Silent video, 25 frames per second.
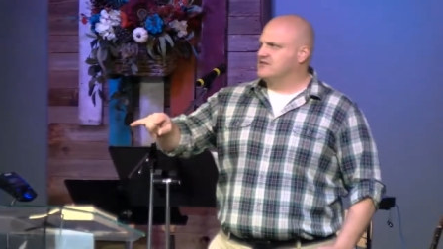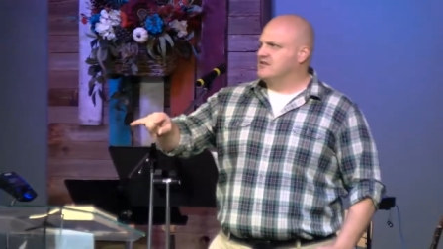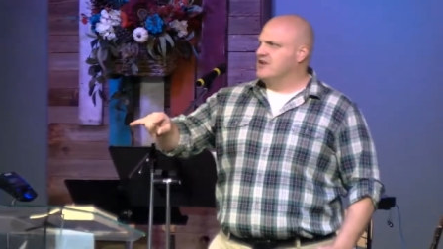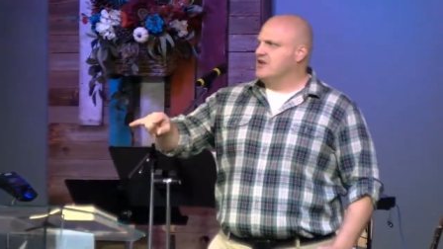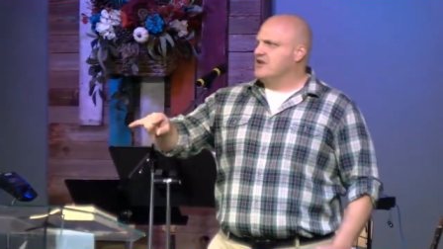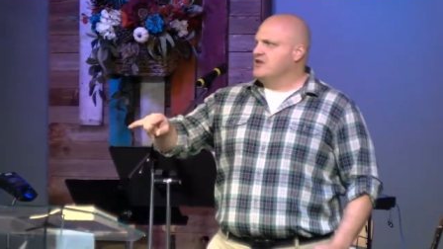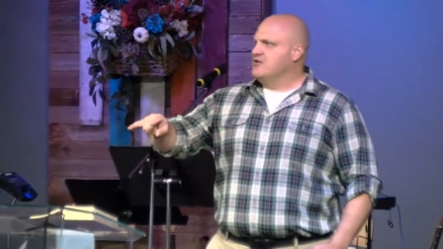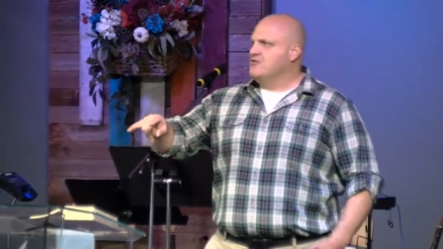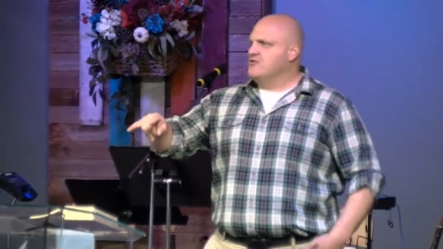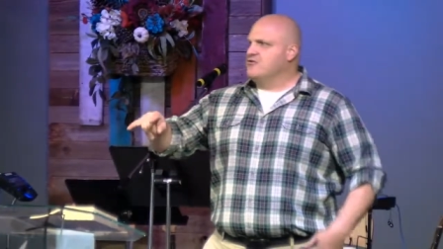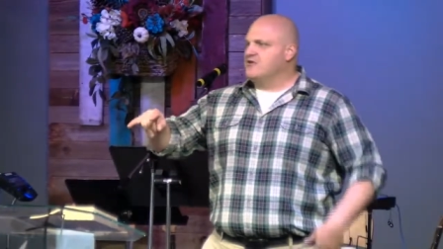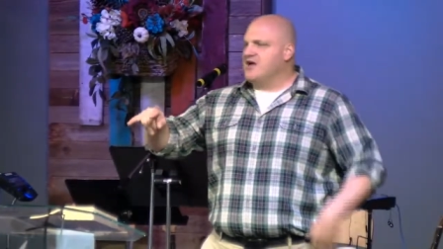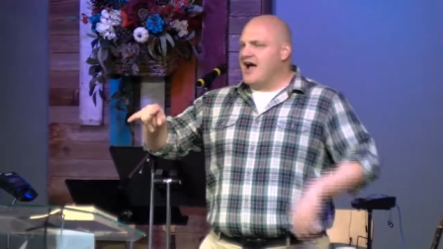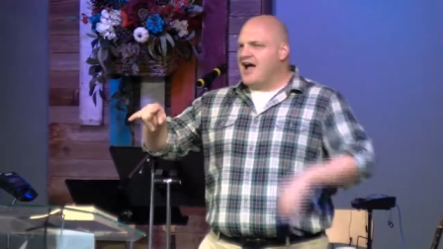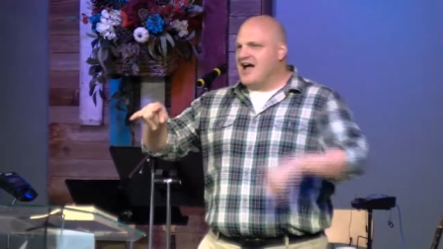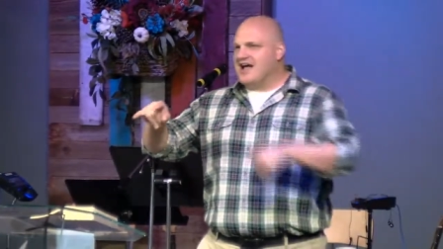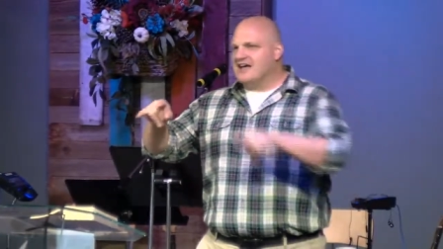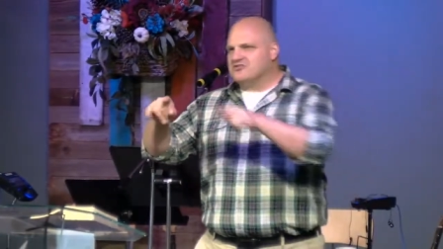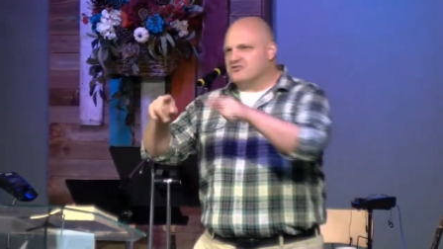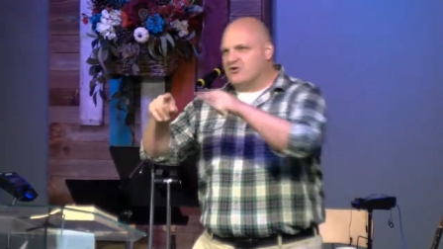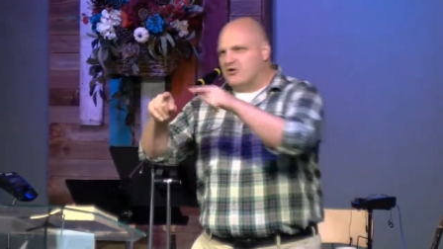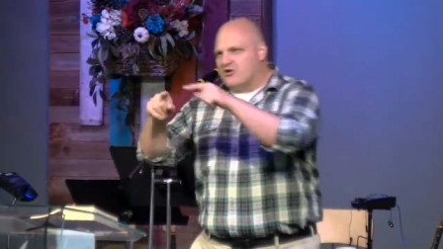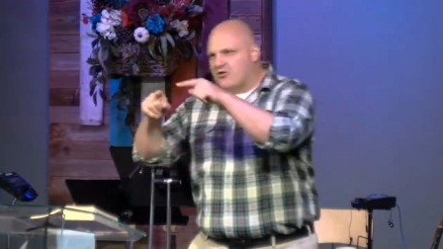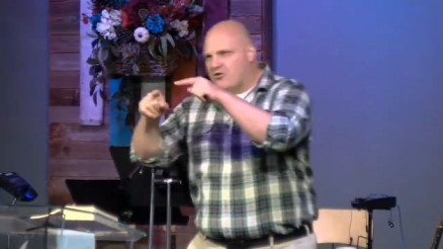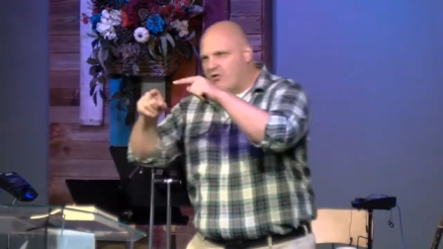You guys
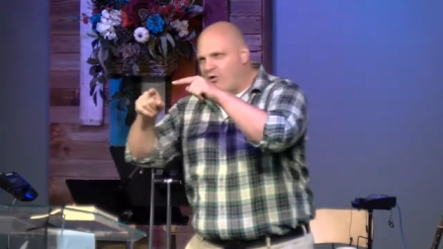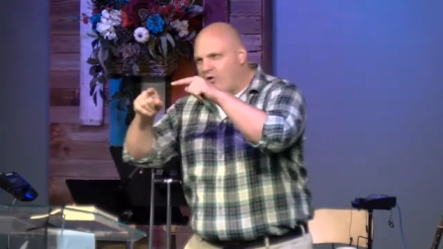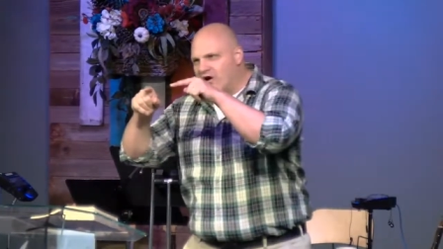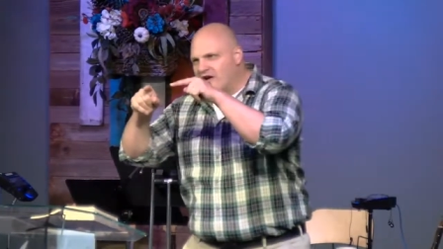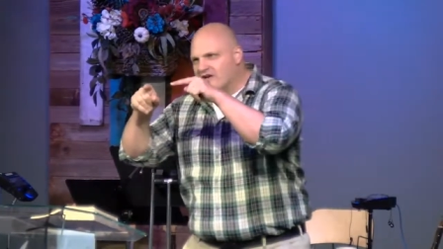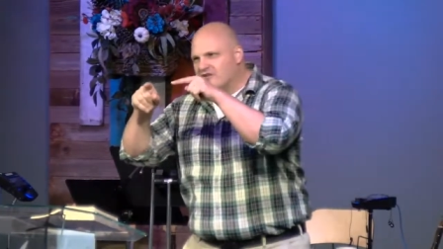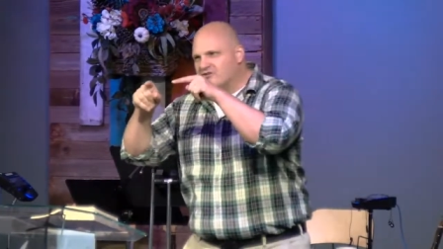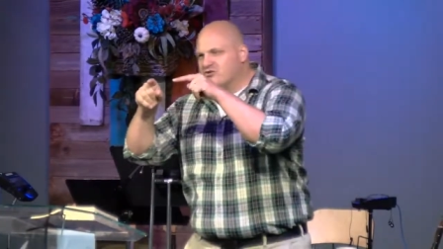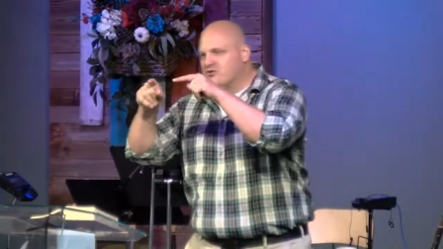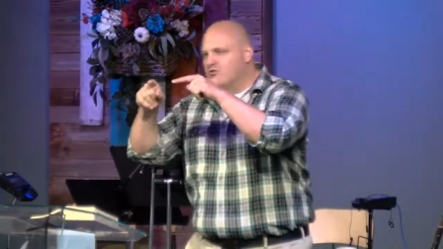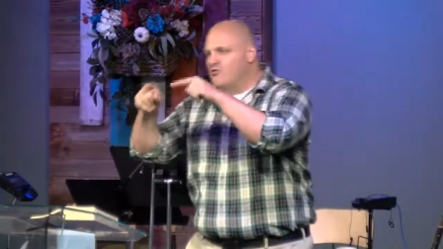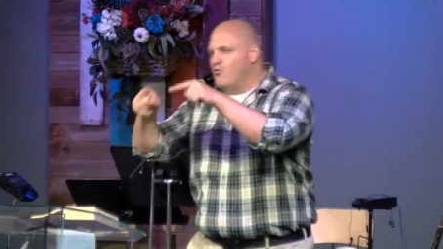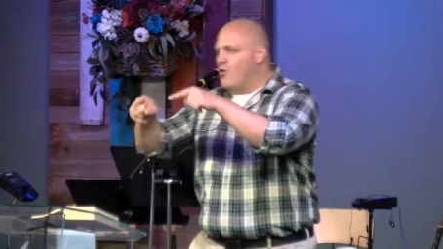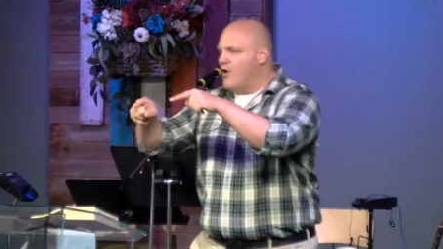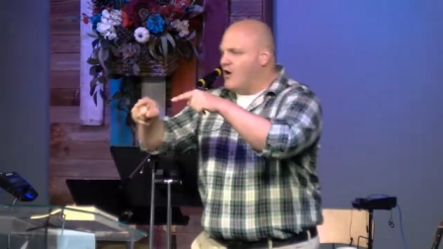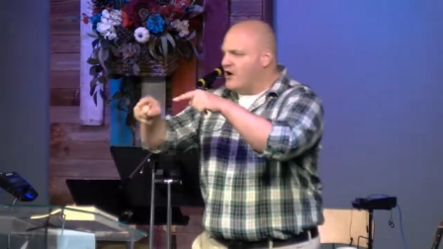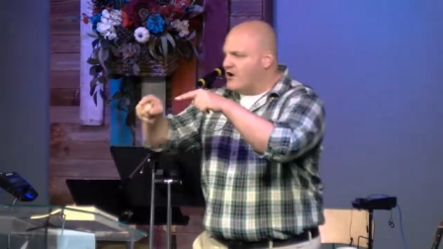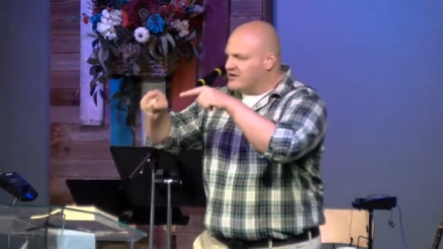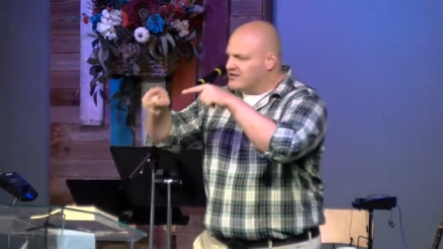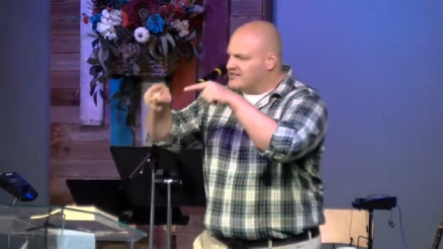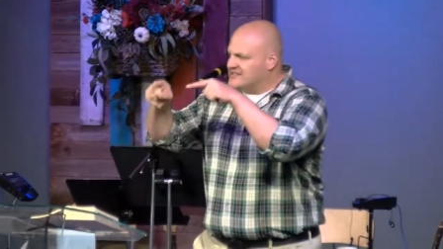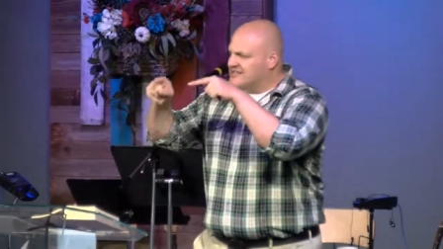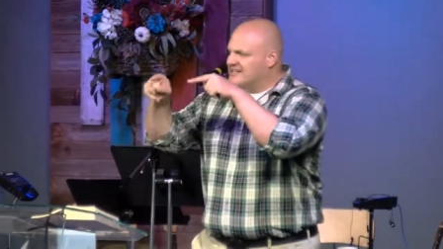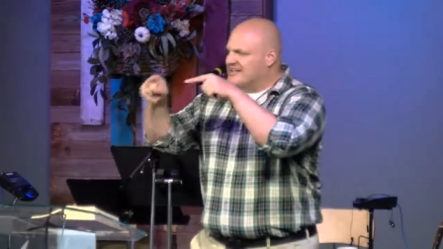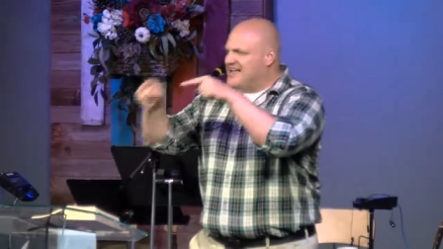are going to
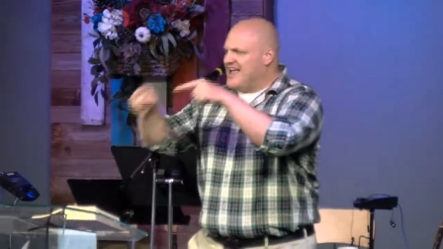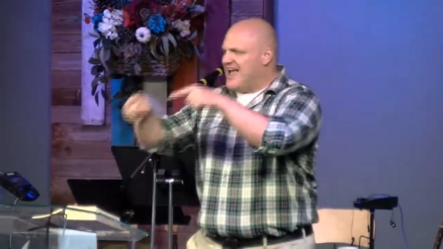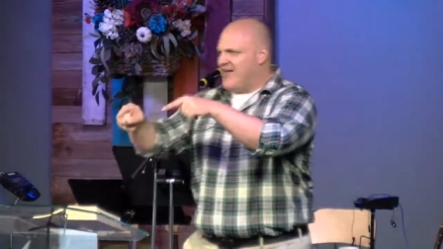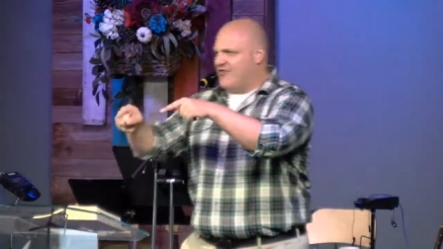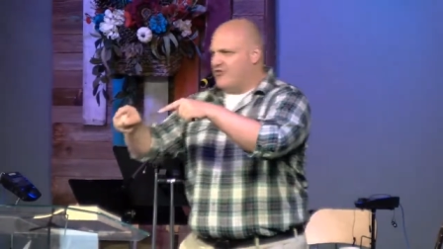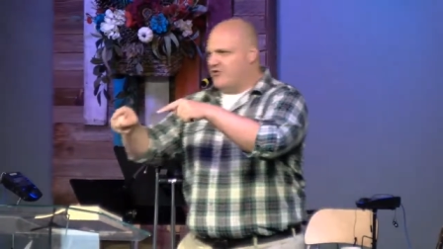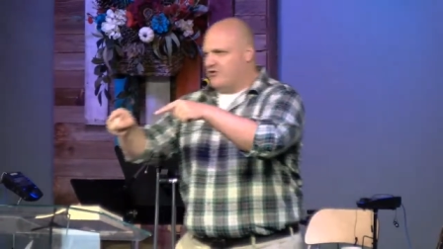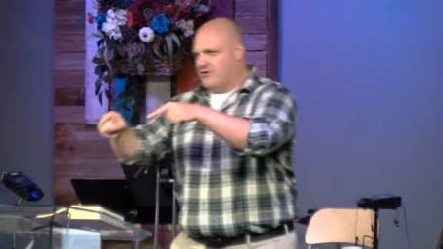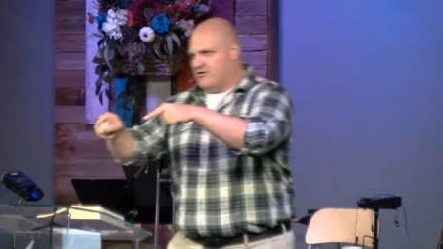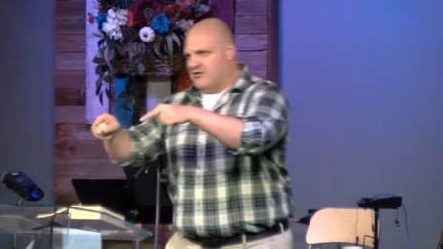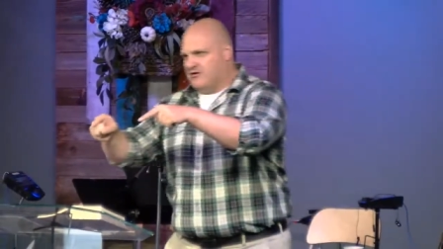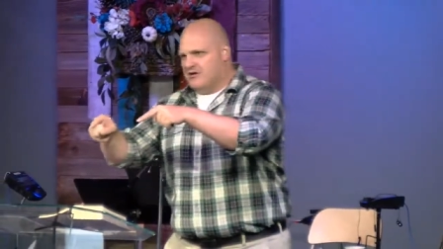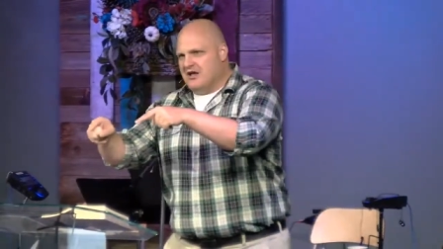work together.